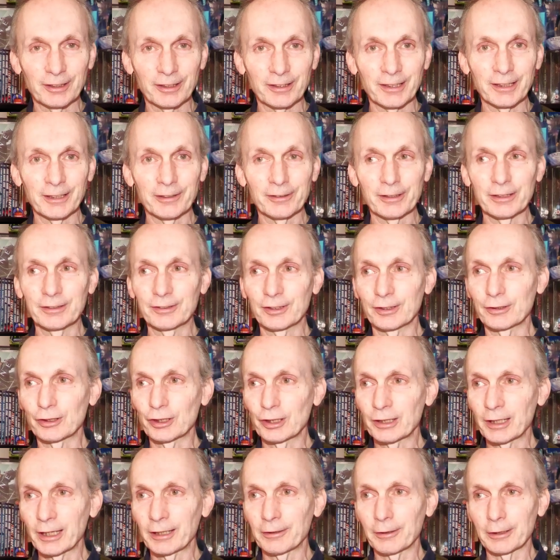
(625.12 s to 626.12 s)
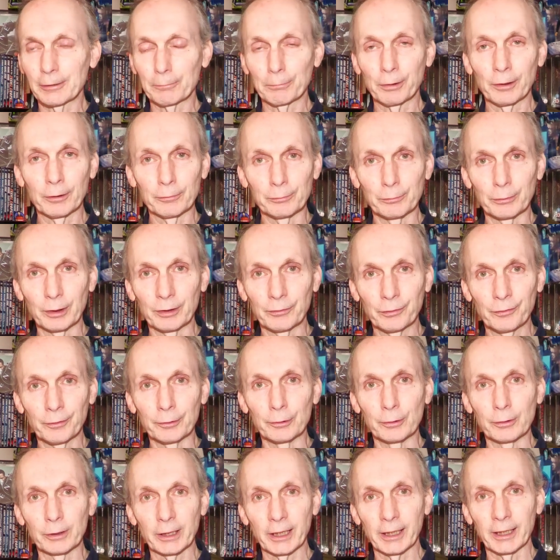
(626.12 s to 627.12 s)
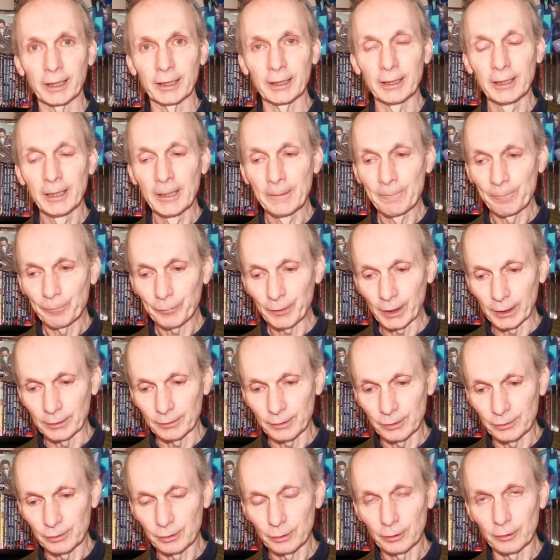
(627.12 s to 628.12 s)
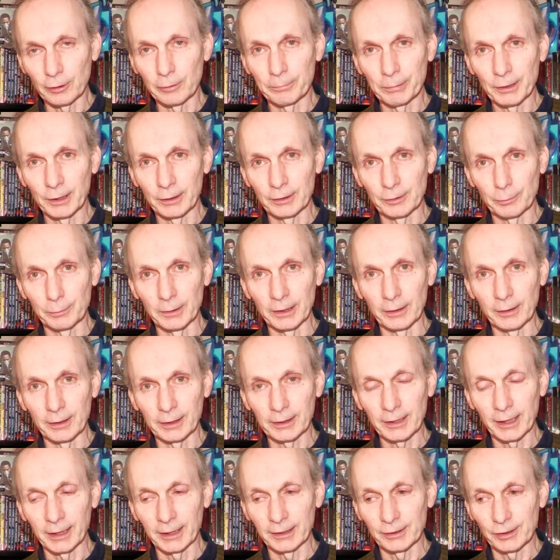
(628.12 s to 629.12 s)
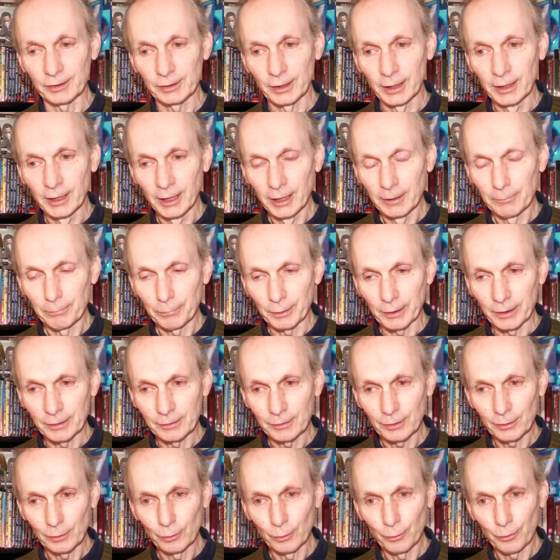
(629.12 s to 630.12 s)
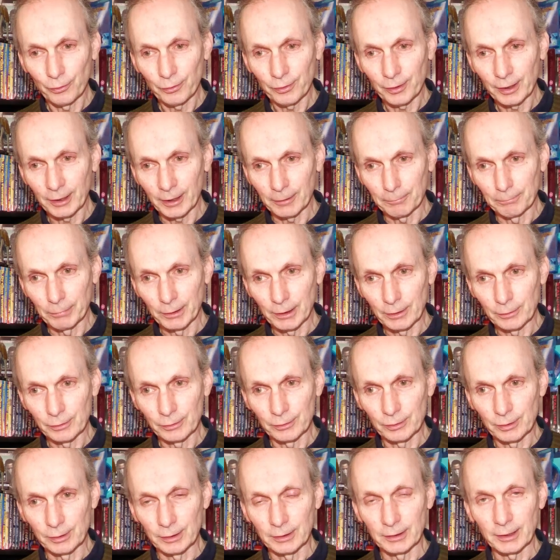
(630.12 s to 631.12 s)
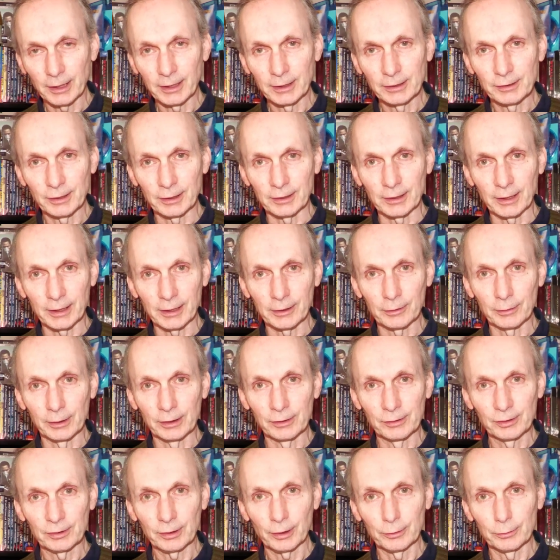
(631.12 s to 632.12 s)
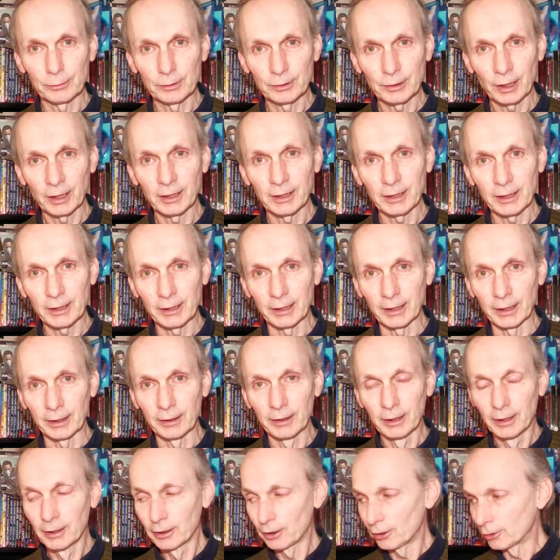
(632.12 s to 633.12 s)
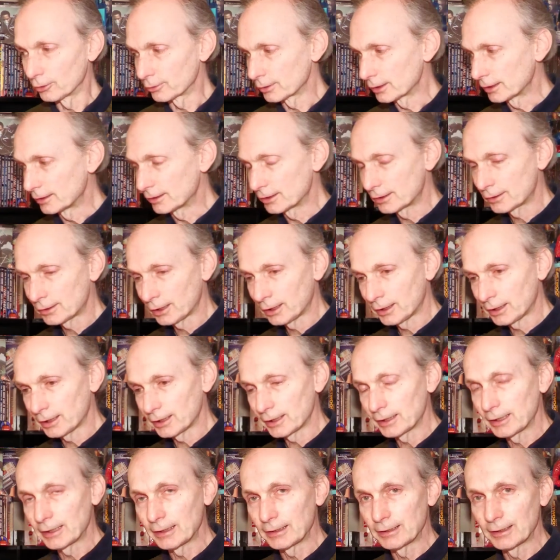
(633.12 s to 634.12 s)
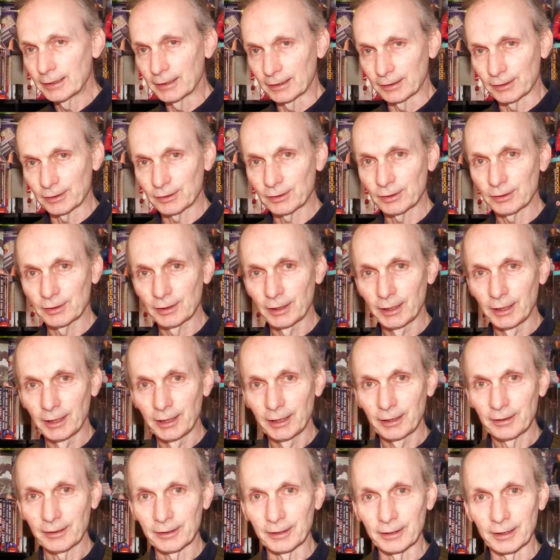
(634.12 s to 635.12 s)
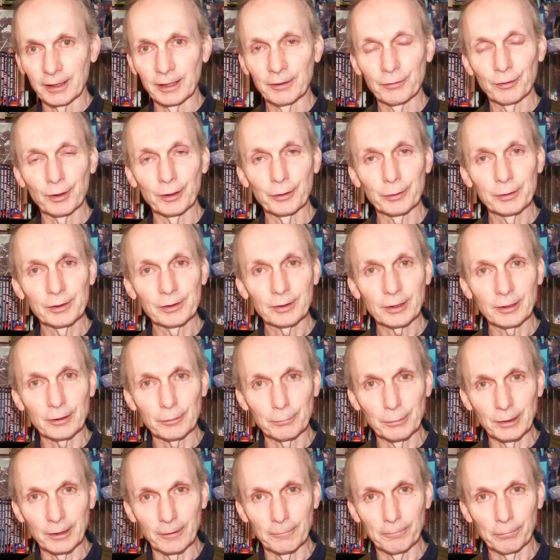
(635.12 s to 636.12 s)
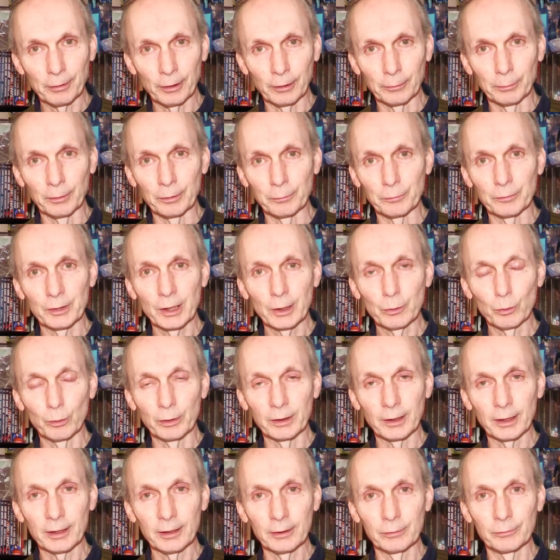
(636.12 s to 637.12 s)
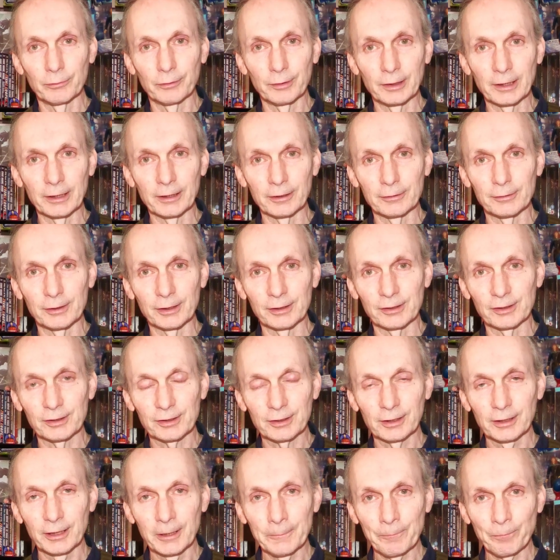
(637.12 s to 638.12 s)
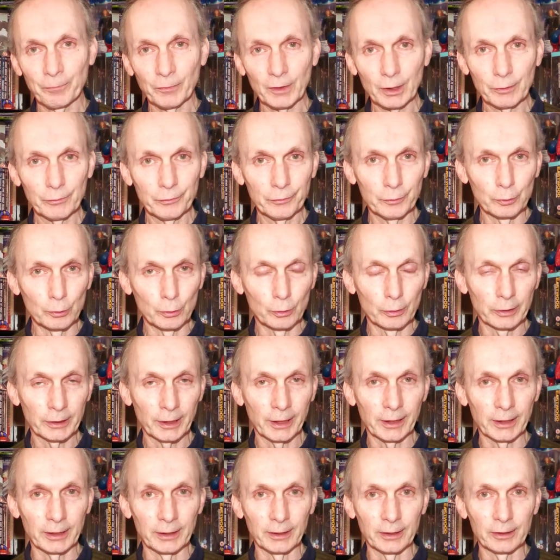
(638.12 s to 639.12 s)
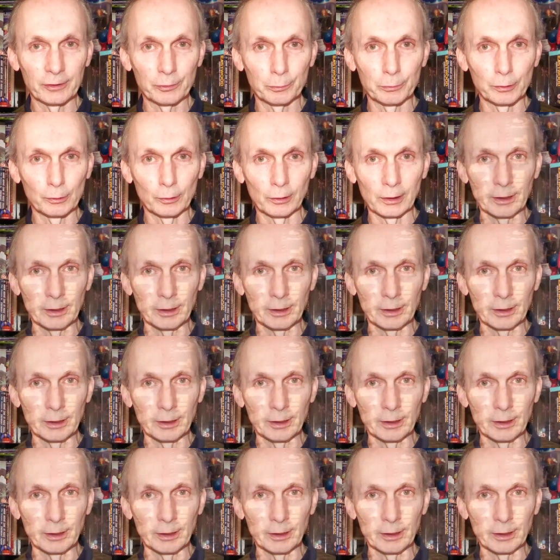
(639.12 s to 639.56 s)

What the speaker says: that there is a generic problem with 4K. That does not appear to be the case, but I do think because the data now is so tiny on these tiny discs that if there is going to be a problem with a home video disc, 4K is more